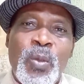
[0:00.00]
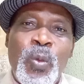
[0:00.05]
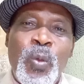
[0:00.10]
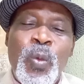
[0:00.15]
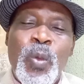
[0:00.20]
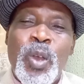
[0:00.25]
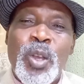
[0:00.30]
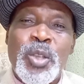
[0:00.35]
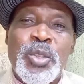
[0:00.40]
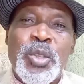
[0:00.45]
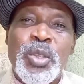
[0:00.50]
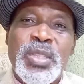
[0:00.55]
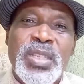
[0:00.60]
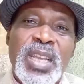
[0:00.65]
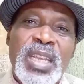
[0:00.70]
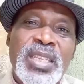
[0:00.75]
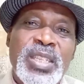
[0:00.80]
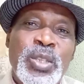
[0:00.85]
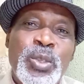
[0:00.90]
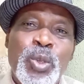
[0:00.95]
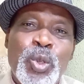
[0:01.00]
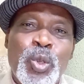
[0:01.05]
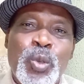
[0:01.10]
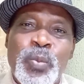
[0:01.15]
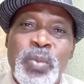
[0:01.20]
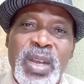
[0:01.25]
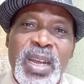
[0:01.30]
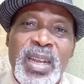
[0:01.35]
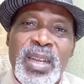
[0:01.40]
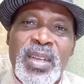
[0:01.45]
You also say it in
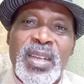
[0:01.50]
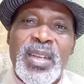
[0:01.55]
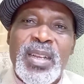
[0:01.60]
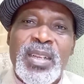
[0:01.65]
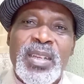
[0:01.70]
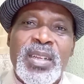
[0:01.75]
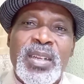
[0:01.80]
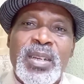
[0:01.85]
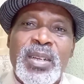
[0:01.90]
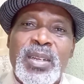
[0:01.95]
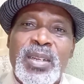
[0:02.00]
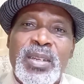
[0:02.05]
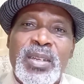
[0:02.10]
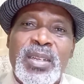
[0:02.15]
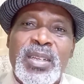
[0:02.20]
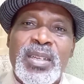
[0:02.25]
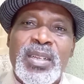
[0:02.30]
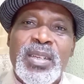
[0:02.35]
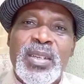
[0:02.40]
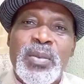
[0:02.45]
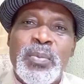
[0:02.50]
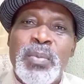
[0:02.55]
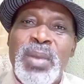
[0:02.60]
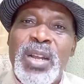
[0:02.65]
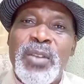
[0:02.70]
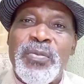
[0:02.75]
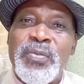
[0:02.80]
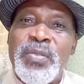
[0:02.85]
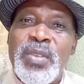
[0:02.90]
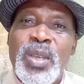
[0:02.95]
Yoruba,
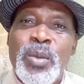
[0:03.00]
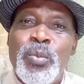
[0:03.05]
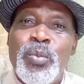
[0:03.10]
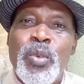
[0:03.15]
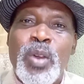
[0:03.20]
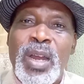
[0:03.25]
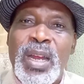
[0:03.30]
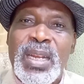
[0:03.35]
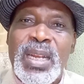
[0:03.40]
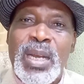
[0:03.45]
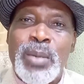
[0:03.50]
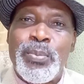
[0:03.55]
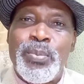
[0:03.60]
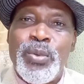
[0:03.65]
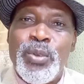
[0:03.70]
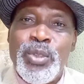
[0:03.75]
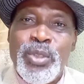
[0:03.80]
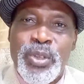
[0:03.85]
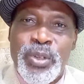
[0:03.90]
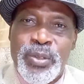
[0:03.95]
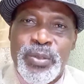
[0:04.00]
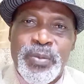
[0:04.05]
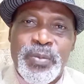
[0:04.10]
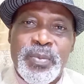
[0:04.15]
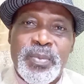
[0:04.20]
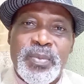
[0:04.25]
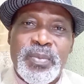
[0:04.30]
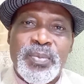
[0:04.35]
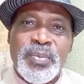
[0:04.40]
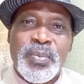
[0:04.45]
má fi èébú ara búyàn.
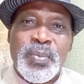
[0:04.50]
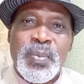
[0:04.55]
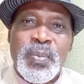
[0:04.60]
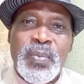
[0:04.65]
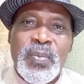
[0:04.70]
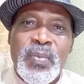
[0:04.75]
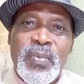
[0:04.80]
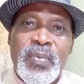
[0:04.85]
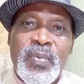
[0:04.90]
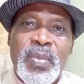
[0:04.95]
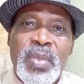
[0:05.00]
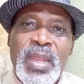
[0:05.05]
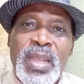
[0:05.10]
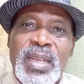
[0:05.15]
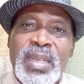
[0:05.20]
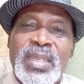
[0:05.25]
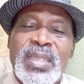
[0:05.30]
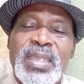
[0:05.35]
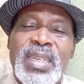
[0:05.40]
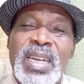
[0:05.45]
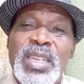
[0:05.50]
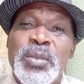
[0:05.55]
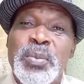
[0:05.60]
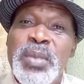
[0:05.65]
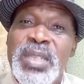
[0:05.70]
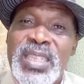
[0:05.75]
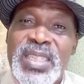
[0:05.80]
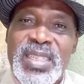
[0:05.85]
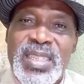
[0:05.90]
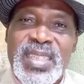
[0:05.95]
That
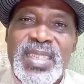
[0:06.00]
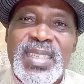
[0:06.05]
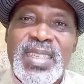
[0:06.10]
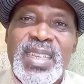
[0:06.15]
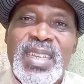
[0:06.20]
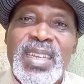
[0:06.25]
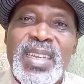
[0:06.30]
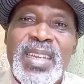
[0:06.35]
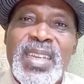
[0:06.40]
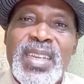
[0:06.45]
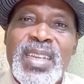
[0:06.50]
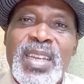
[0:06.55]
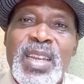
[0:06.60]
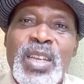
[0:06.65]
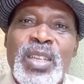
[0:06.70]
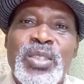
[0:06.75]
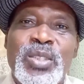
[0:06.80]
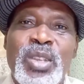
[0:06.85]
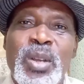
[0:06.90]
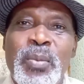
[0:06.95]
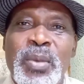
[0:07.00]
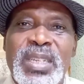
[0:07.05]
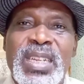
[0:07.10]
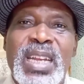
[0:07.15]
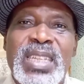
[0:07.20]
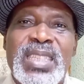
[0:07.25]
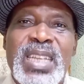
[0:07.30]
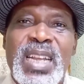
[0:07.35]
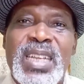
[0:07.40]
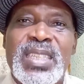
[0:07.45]
means somebody
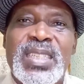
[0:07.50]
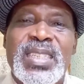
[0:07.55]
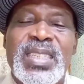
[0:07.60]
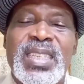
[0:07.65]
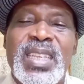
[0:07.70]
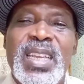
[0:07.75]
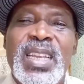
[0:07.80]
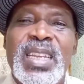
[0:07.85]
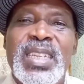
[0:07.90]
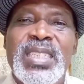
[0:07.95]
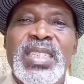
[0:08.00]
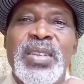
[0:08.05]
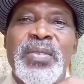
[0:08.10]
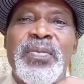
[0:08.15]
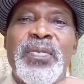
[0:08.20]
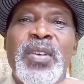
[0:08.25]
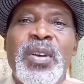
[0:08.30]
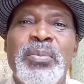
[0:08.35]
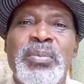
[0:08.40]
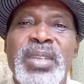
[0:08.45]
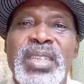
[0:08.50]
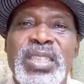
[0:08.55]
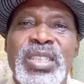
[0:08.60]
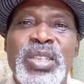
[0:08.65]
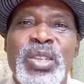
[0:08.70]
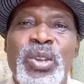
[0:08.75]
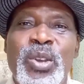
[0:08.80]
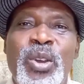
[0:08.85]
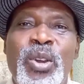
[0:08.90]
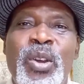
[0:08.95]
that has a
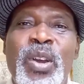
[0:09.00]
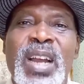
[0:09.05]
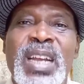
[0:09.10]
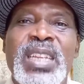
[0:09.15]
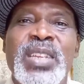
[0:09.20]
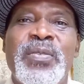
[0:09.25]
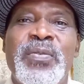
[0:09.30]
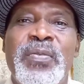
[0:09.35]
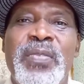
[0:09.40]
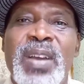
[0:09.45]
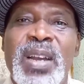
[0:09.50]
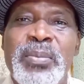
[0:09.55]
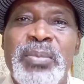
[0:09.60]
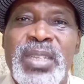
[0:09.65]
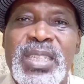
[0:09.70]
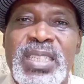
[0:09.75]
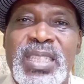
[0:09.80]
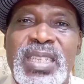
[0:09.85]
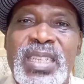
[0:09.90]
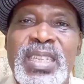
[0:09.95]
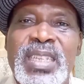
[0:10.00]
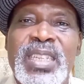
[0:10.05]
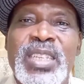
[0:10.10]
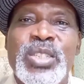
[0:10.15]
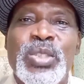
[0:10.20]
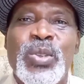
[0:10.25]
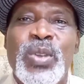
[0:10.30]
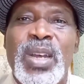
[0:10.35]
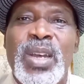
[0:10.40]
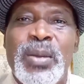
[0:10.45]
deformity or an infirmity in
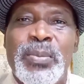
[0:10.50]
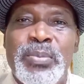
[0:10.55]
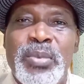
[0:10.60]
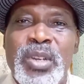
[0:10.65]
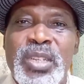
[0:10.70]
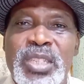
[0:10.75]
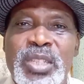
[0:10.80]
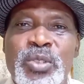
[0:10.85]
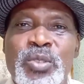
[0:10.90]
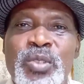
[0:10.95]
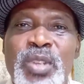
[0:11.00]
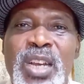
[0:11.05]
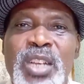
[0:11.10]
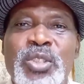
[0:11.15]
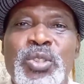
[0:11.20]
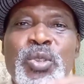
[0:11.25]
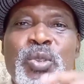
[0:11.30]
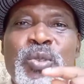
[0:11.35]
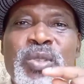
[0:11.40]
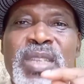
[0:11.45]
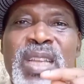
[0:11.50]
his or her body, you now use